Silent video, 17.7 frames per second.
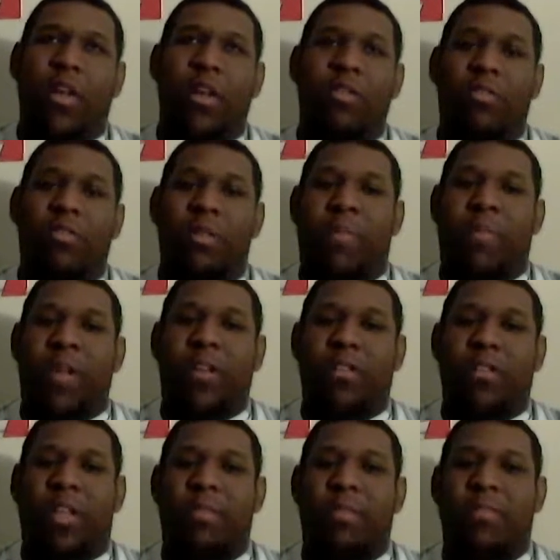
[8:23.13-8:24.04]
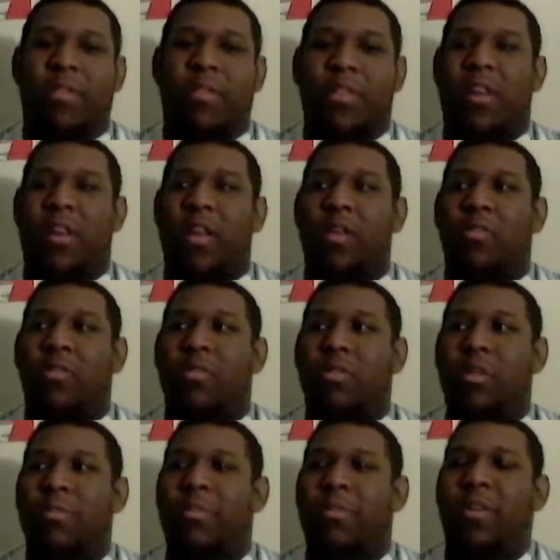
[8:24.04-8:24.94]
to do their best to keep the city in
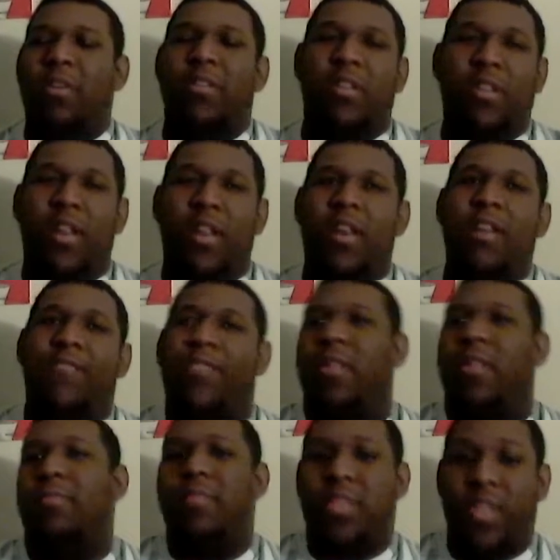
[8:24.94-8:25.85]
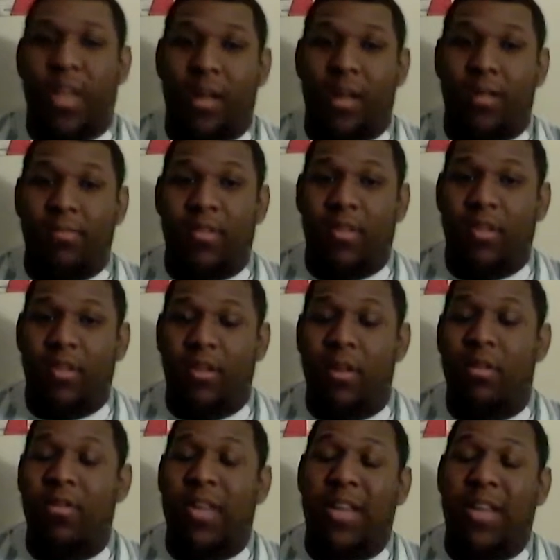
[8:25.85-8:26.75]
order, but they're just in it for themselves. You
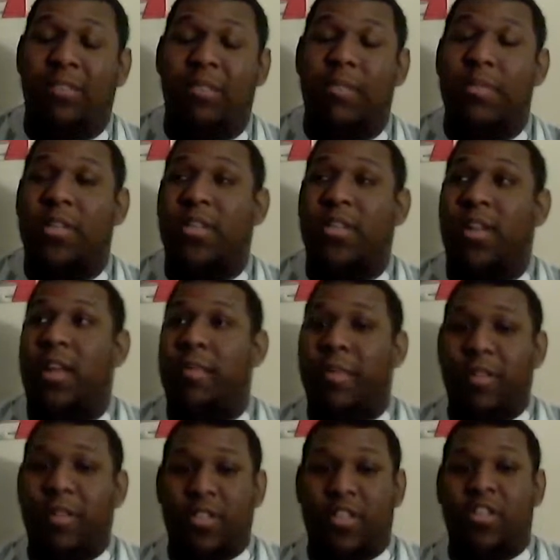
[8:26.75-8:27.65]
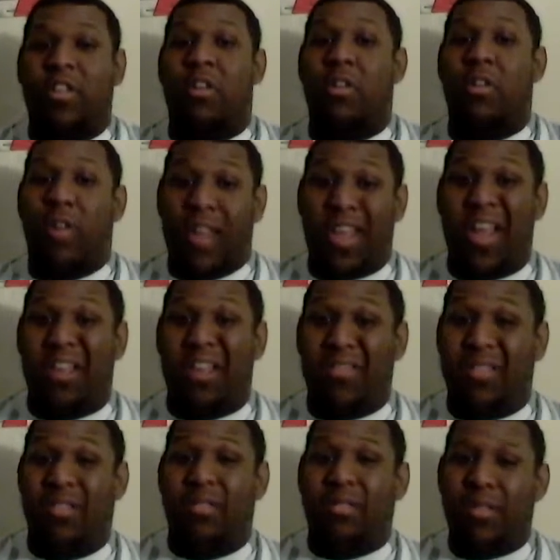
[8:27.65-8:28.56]
know, that's what I'm going to say about the Security
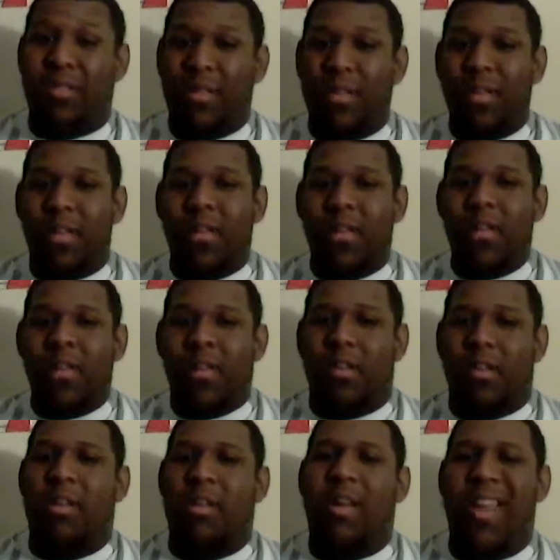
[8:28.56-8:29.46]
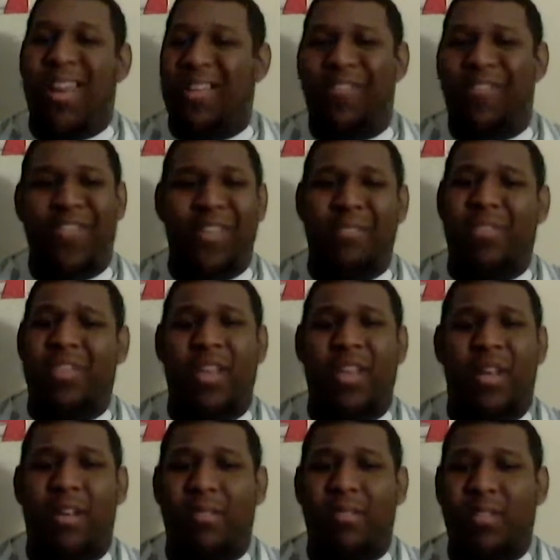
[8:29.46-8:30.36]
Council. They're in it for
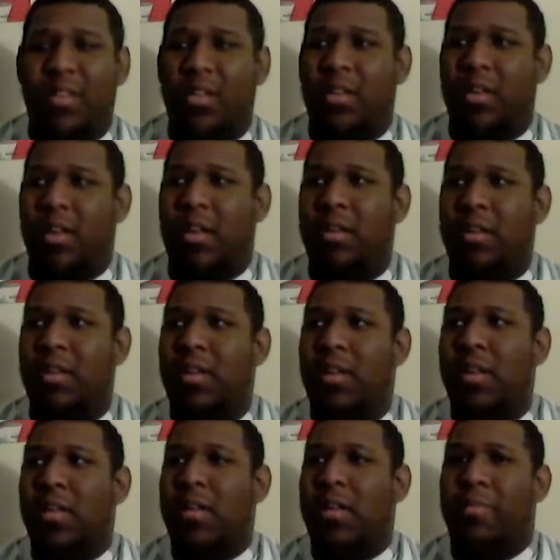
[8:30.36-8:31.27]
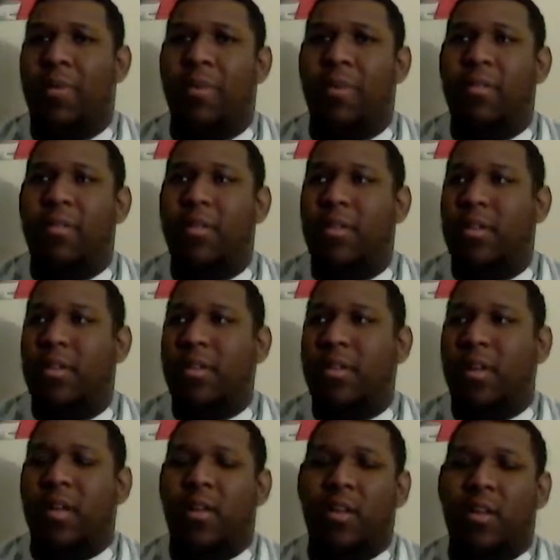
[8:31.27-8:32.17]
themselves.
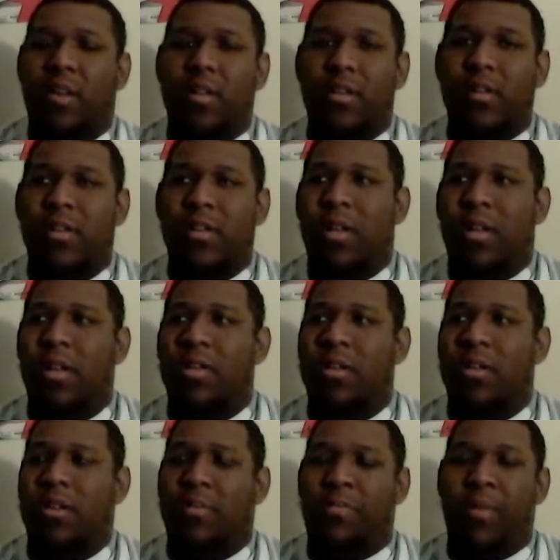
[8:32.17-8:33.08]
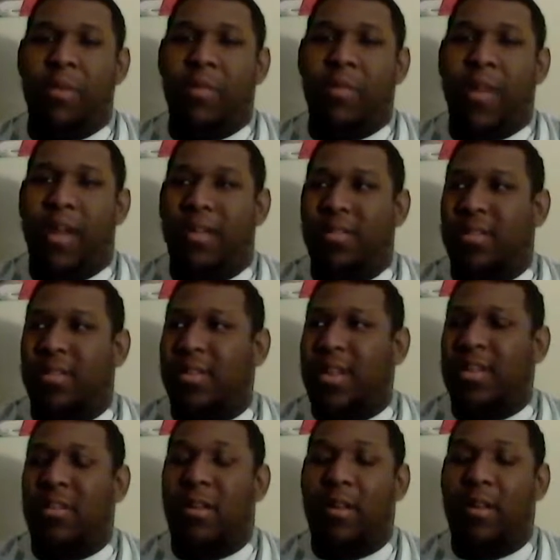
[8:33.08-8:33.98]
The Supreme Council.
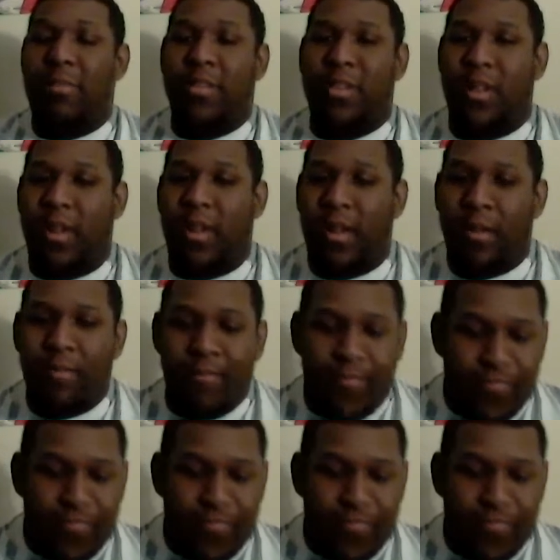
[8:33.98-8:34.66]
That's all I'm saying.